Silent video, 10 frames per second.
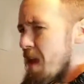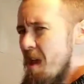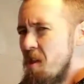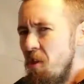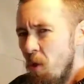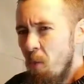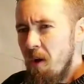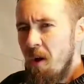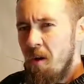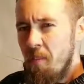you know
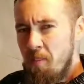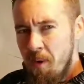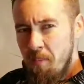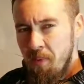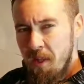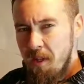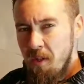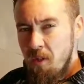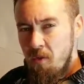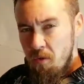what? On a bent blade,
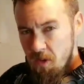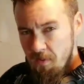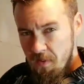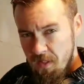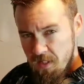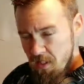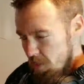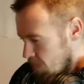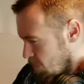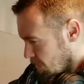you can fix it.
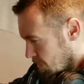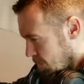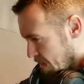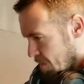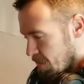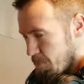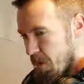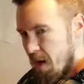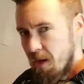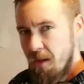You can pound it
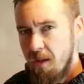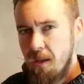back.